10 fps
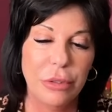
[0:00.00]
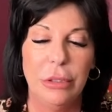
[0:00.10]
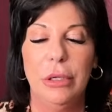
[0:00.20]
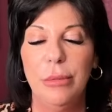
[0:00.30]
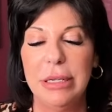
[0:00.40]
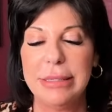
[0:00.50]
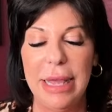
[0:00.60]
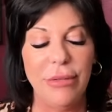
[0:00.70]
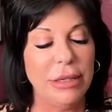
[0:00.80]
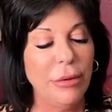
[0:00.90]
I'm going to
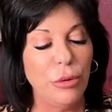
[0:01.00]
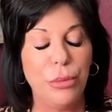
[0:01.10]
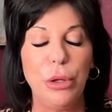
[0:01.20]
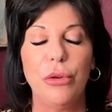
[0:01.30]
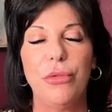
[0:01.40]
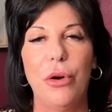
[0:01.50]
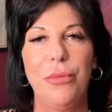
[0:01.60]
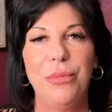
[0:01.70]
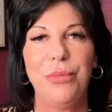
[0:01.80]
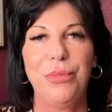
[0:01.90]
save it. That was beautiful.
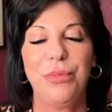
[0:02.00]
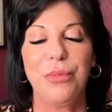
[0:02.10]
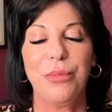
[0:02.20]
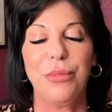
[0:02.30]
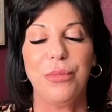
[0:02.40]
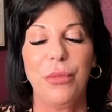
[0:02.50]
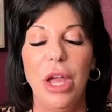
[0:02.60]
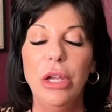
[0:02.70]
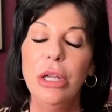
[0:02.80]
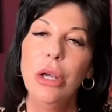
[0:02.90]

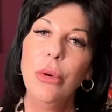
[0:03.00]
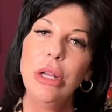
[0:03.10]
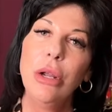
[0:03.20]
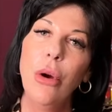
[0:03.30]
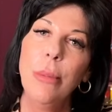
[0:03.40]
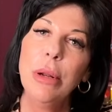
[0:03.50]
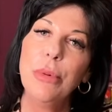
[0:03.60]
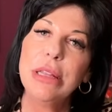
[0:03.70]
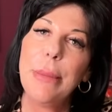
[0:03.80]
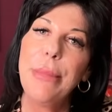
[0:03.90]
You know what? No, I'm going to
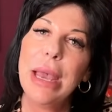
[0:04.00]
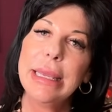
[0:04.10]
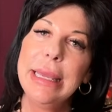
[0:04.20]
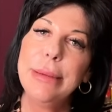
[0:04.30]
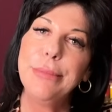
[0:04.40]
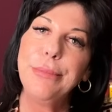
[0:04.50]
put that back in.